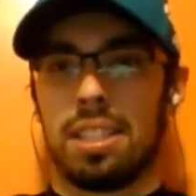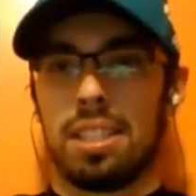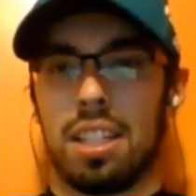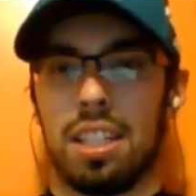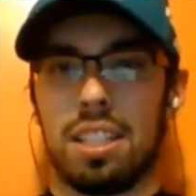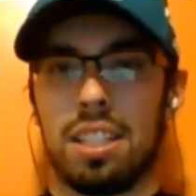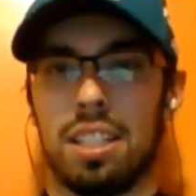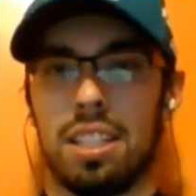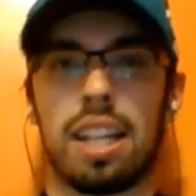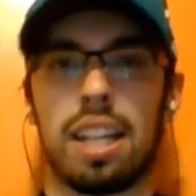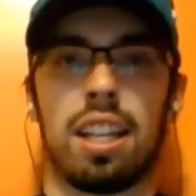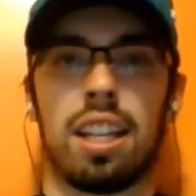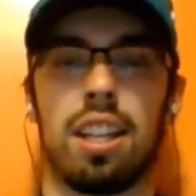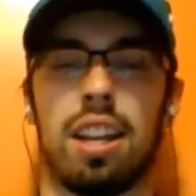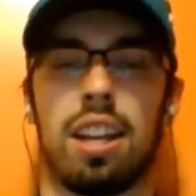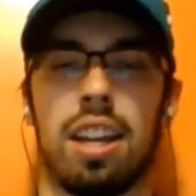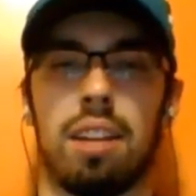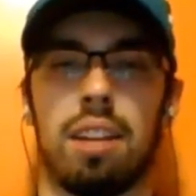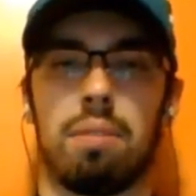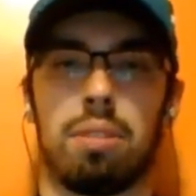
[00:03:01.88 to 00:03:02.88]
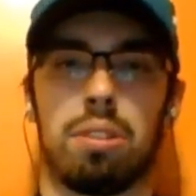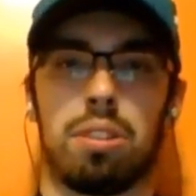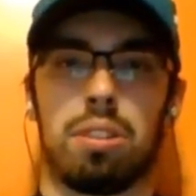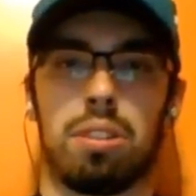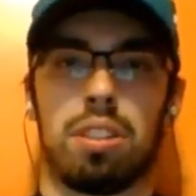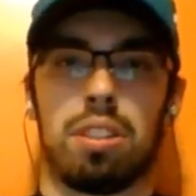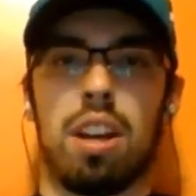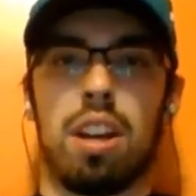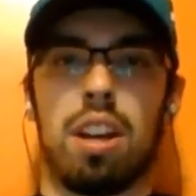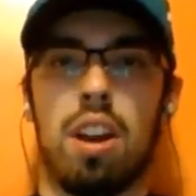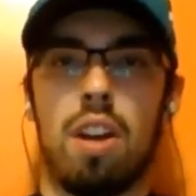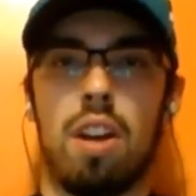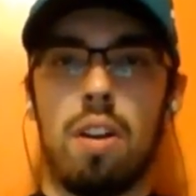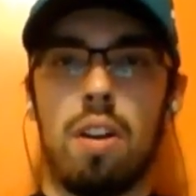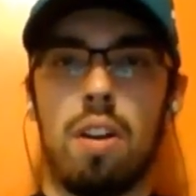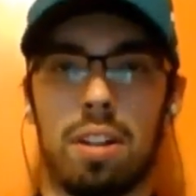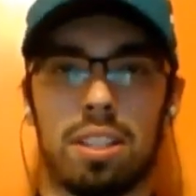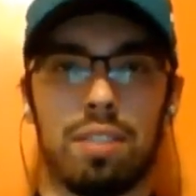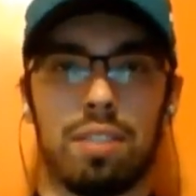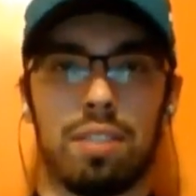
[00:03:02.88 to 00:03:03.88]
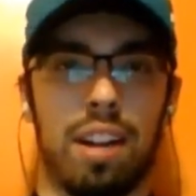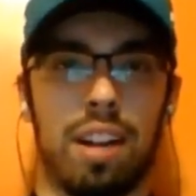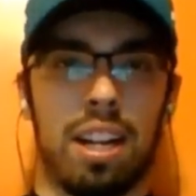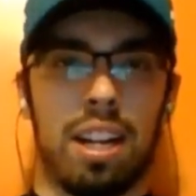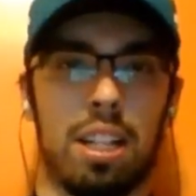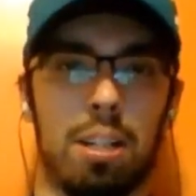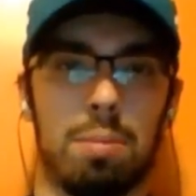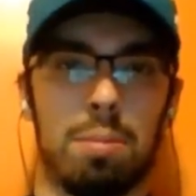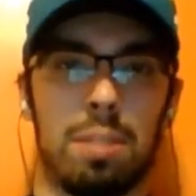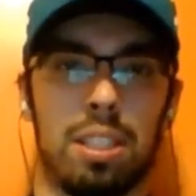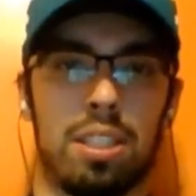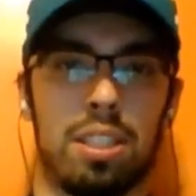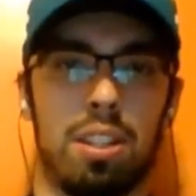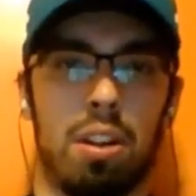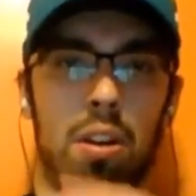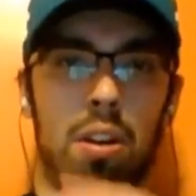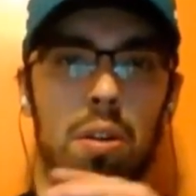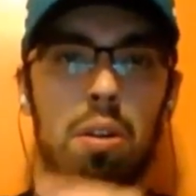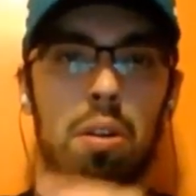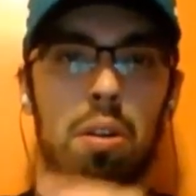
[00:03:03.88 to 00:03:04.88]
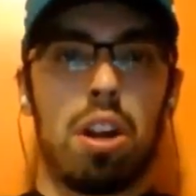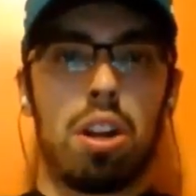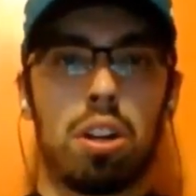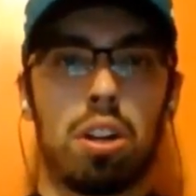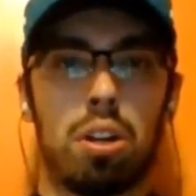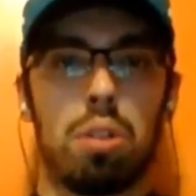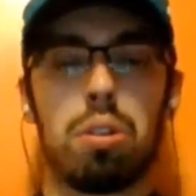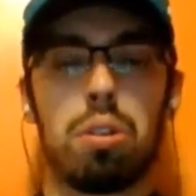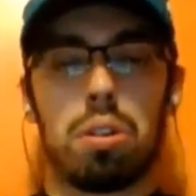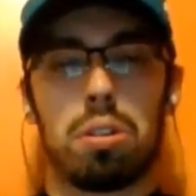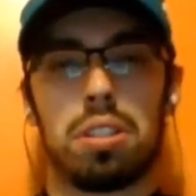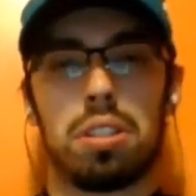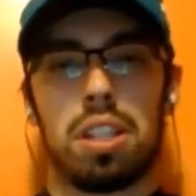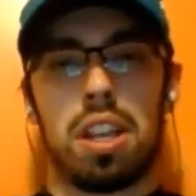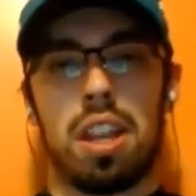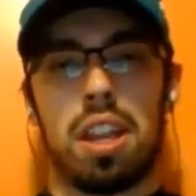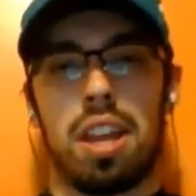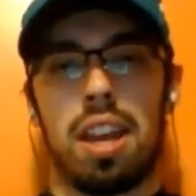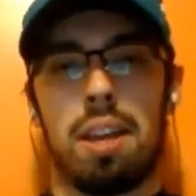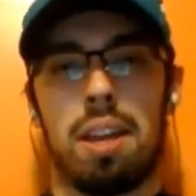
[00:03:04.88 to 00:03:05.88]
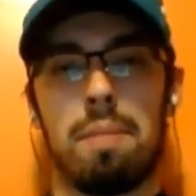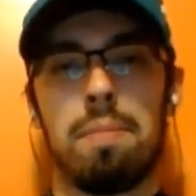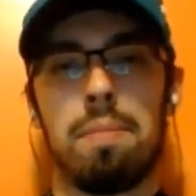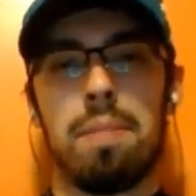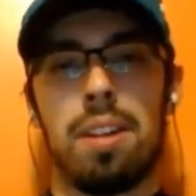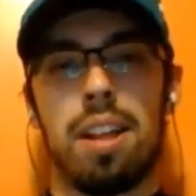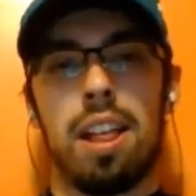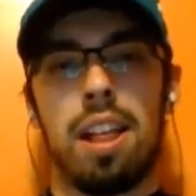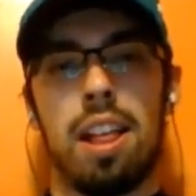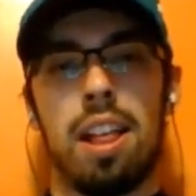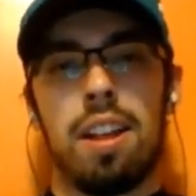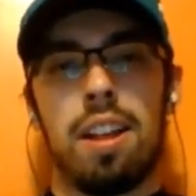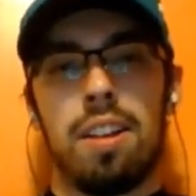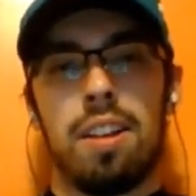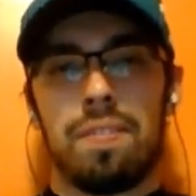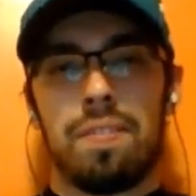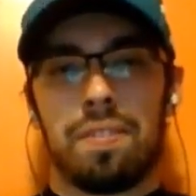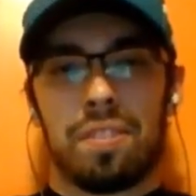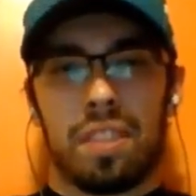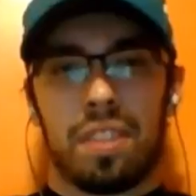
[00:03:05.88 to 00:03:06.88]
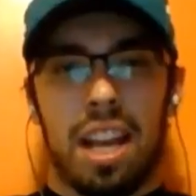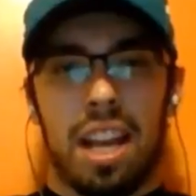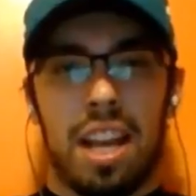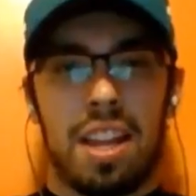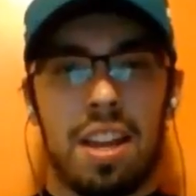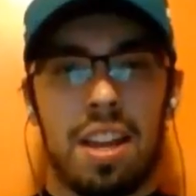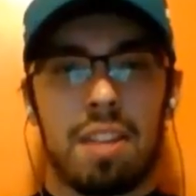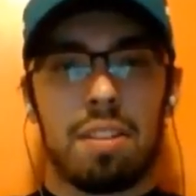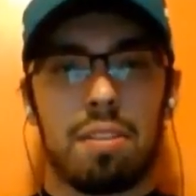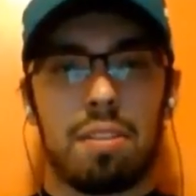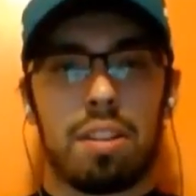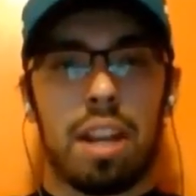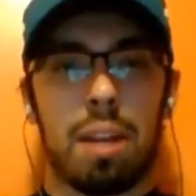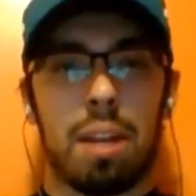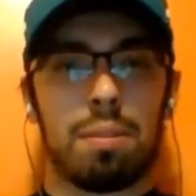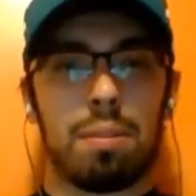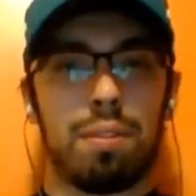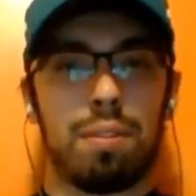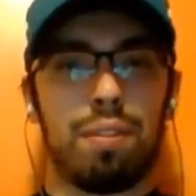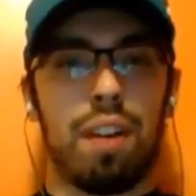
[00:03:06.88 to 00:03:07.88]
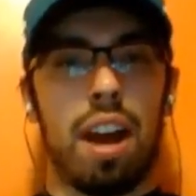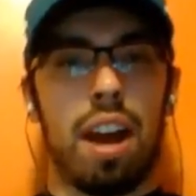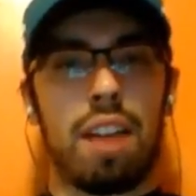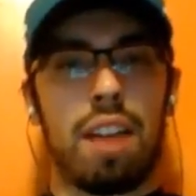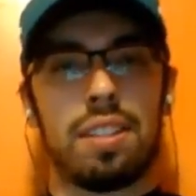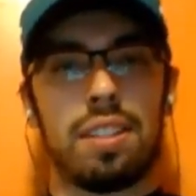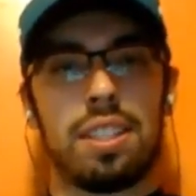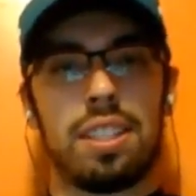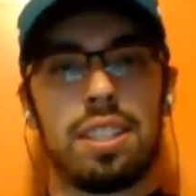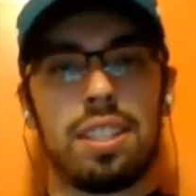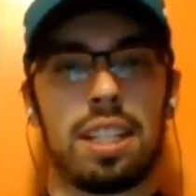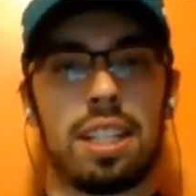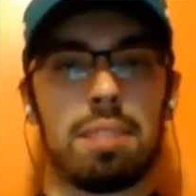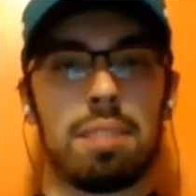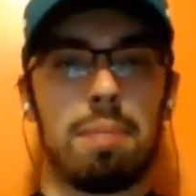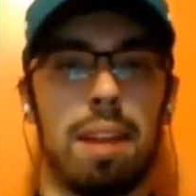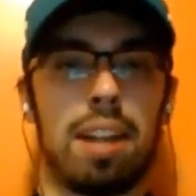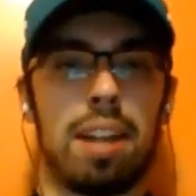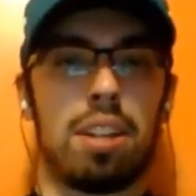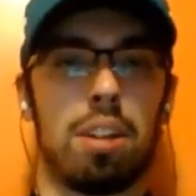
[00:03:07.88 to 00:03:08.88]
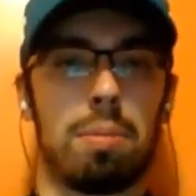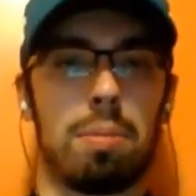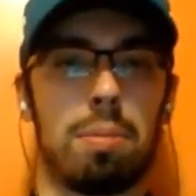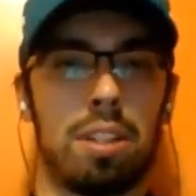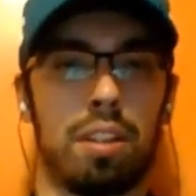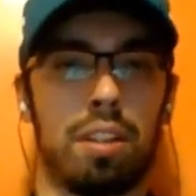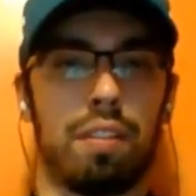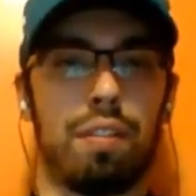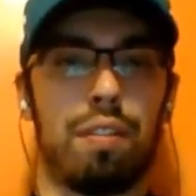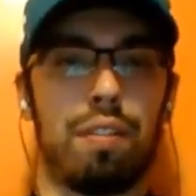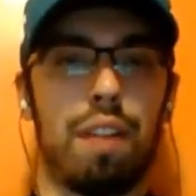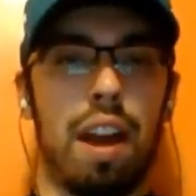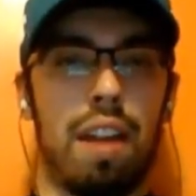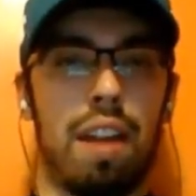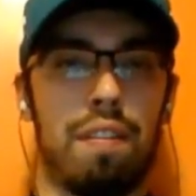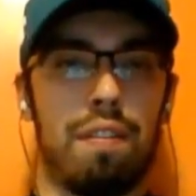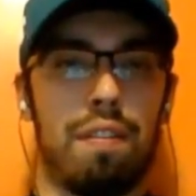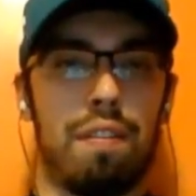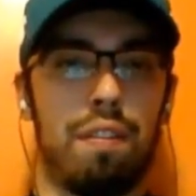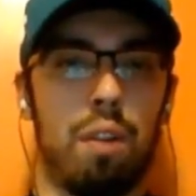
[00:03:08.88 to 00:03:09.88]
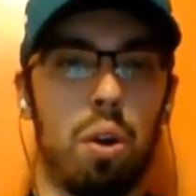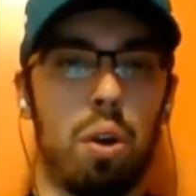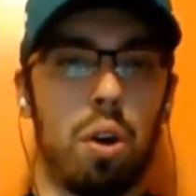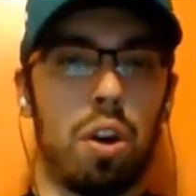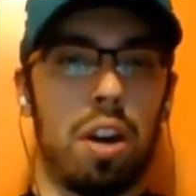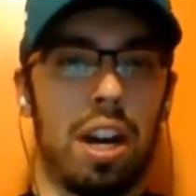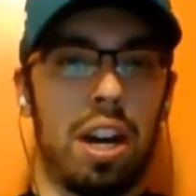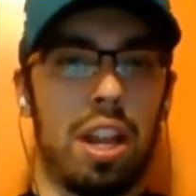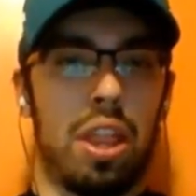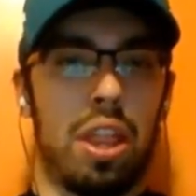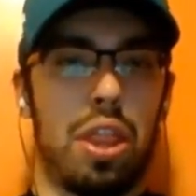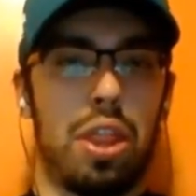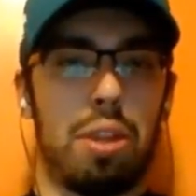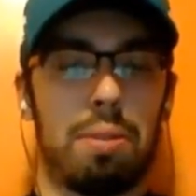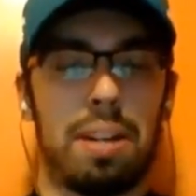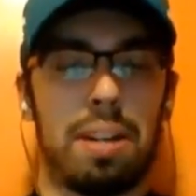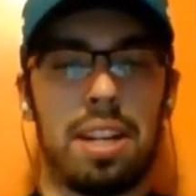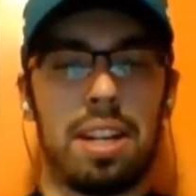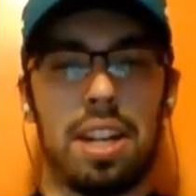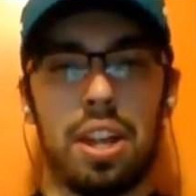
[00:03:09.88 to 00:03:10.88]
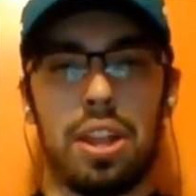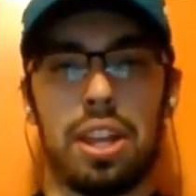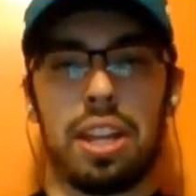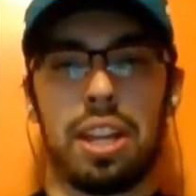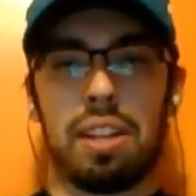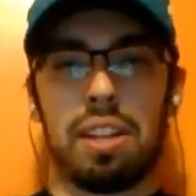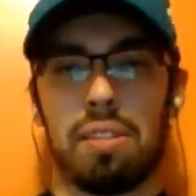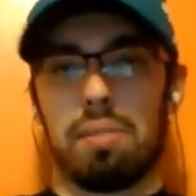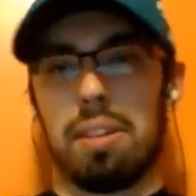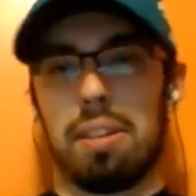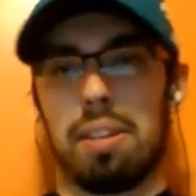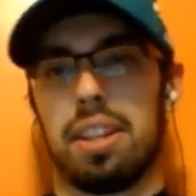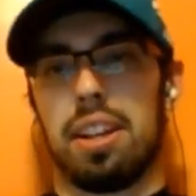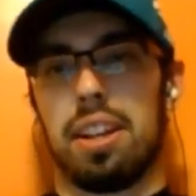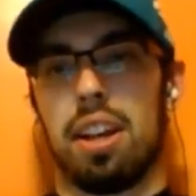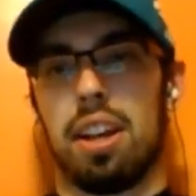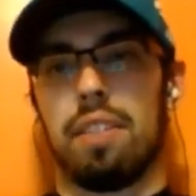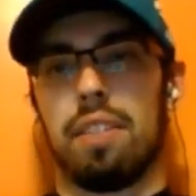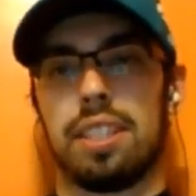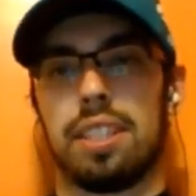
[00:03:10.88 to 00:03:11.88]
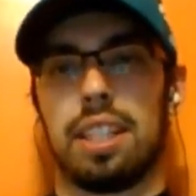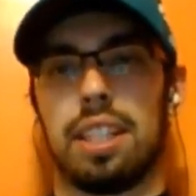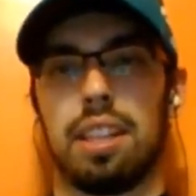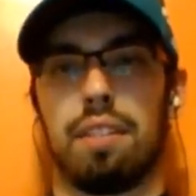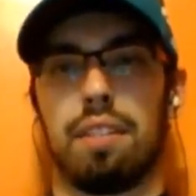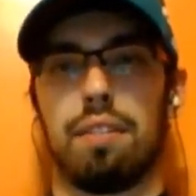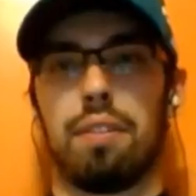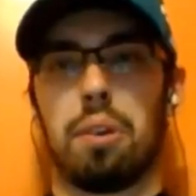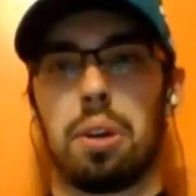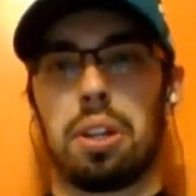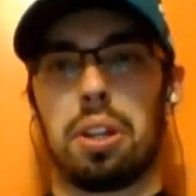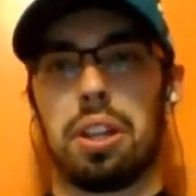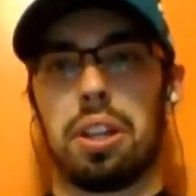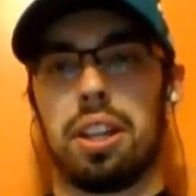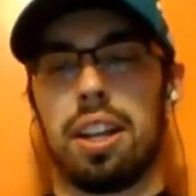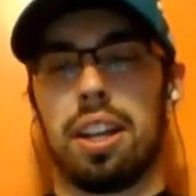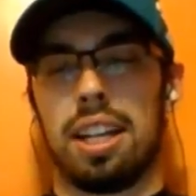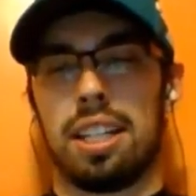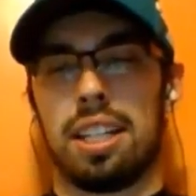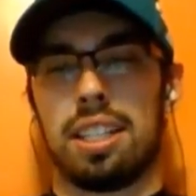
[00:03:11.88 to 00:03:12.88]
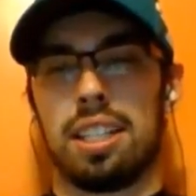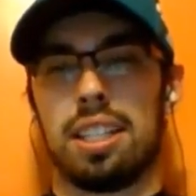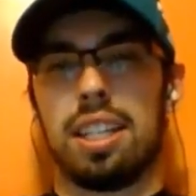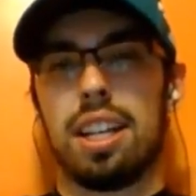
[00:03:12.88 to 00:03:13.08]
the second line, which is Rectifying Gilbsy. So kudos to them. And then games 5 and 6, Manitoba took 5-4 and 3-0, with obviously the fourth line